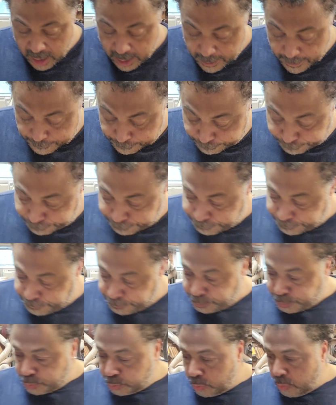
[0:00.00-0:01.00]
Um,
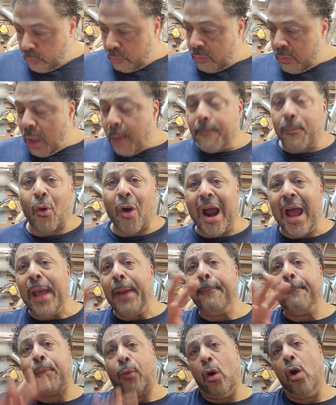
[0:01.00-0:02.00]

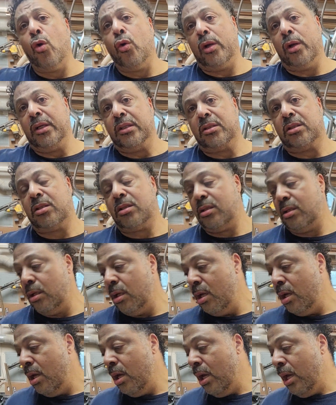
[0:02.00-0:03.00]
Brian Broaddus
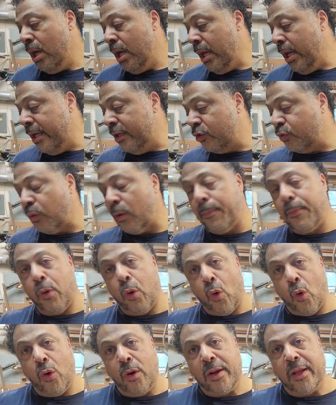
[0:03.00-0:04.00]
is
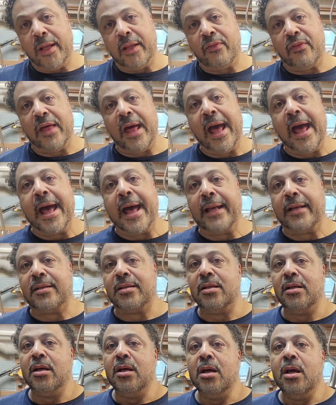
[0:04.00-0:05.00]
reporting that,
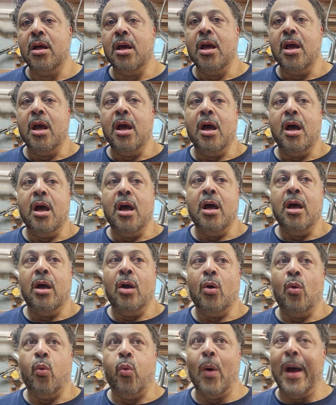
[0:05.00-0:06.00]

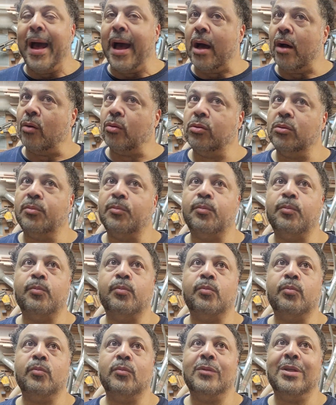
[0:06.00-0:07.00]
wow,
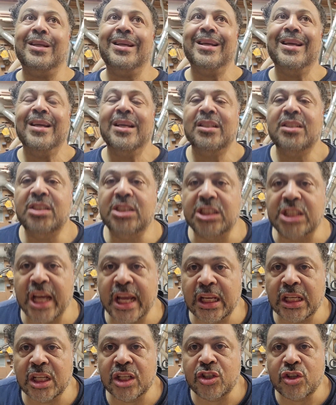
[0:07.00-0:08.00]

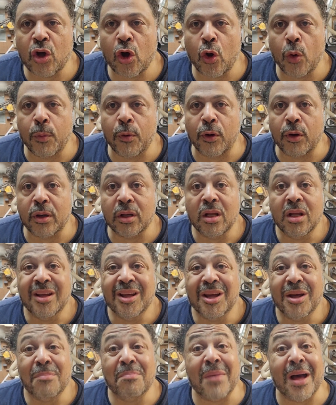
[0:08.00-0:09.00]
Jalen
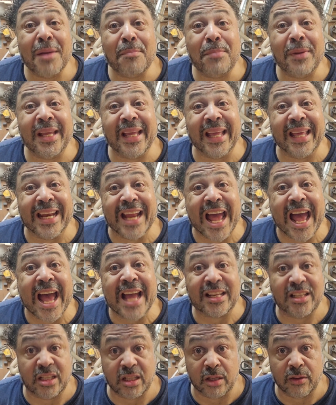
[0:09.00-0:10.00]
Tolbert might be
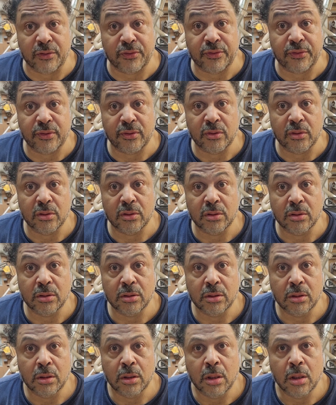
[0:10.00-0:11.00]
inactive
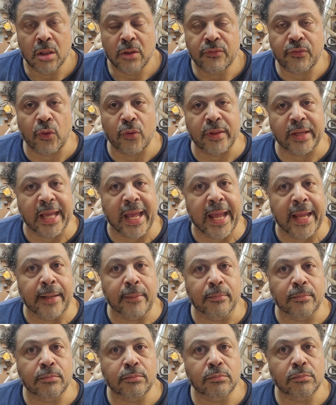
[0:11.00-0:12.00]
for the
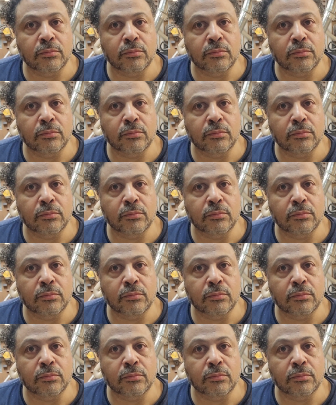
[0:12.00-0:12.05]
game.